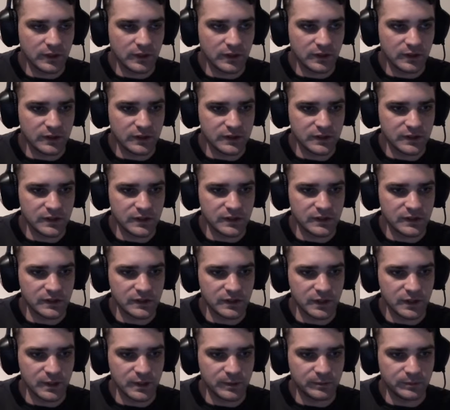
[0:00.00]
This is
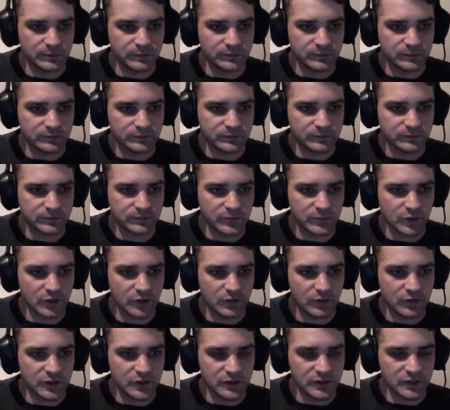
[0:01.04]

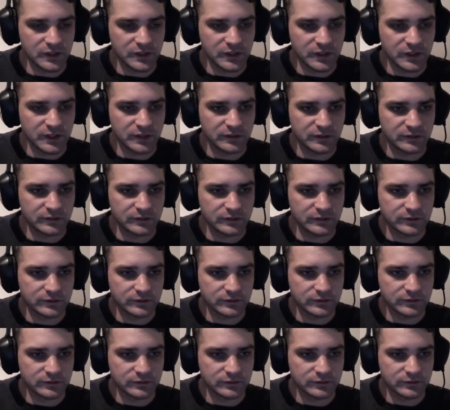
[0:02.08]
obviously
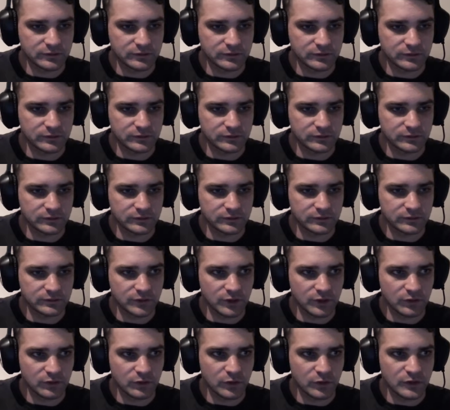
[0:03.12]

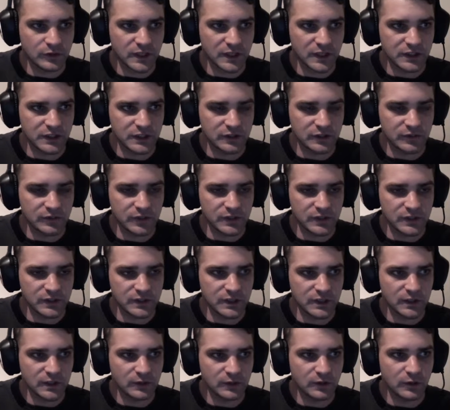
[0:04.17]
the rotation of the
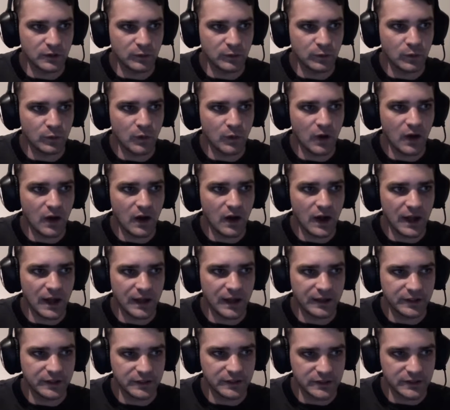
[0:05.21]
sun on the Y,
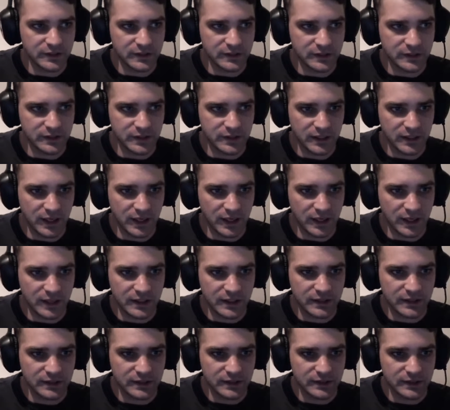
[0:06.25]
and this is the
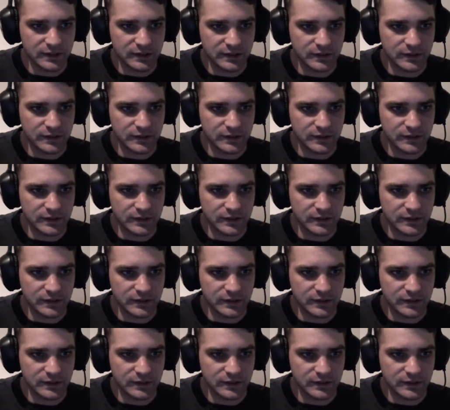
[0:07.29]
X